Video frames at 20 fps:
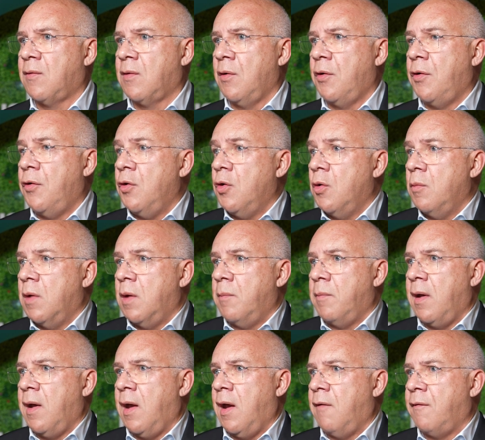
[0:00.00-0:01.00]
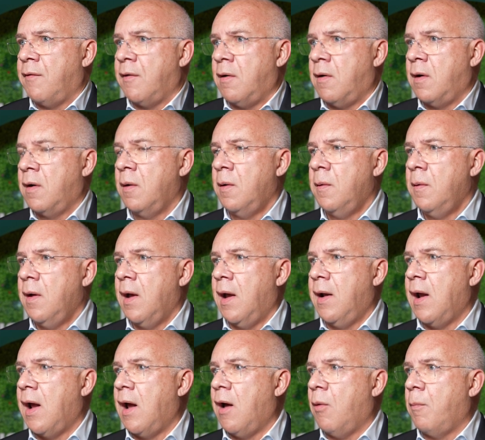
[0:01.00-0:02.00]
to human behavior and
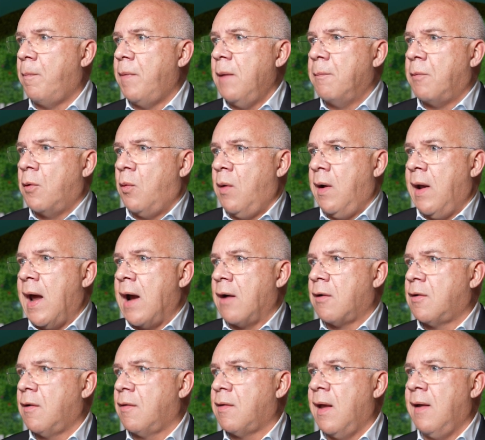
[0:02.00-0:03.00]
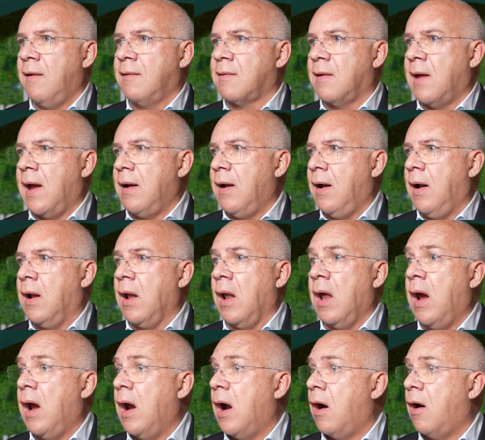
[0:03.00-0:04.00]
how people react to things like
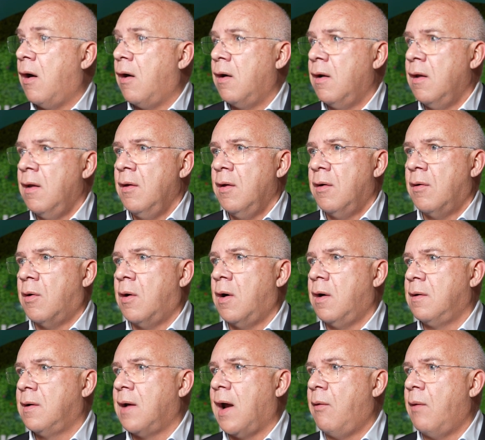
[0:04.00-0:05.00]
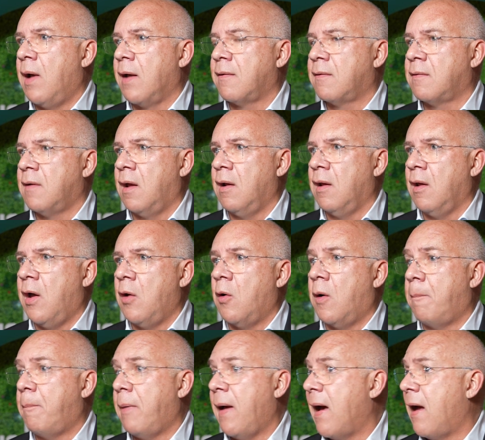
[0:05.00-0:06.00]
glare or direct sunlight
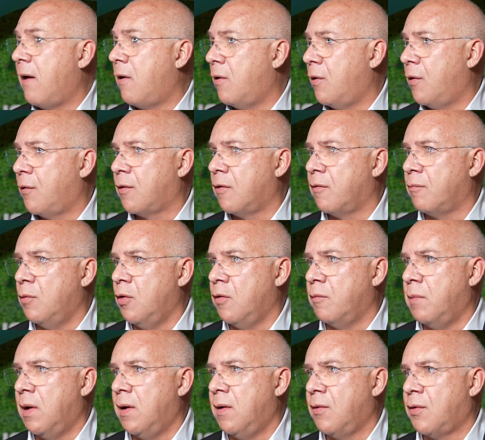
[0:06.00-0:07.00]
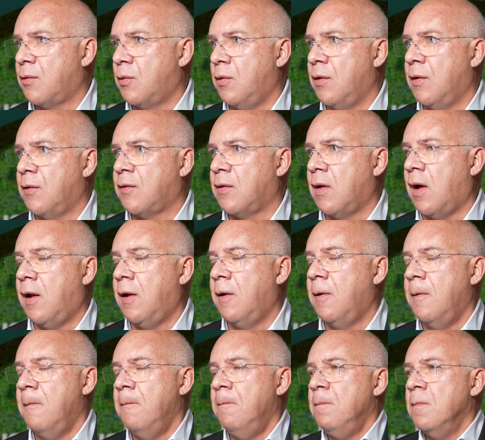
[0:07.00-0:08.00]
or patterns of movement through the sun.
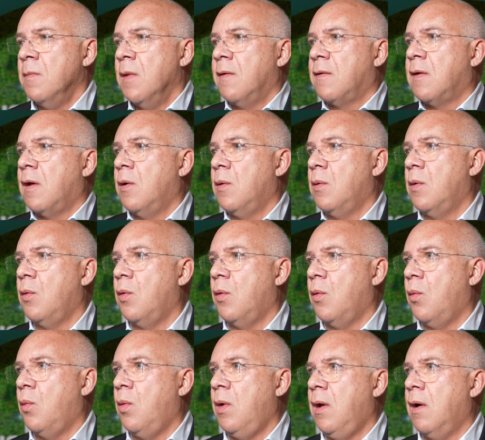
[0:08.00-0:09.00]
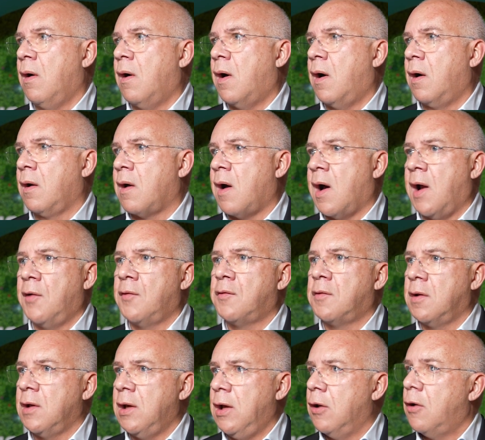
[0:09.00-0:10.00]
So we are
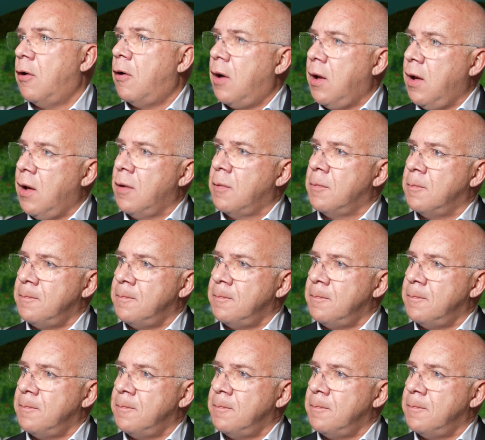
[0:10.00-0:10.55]
constantly learning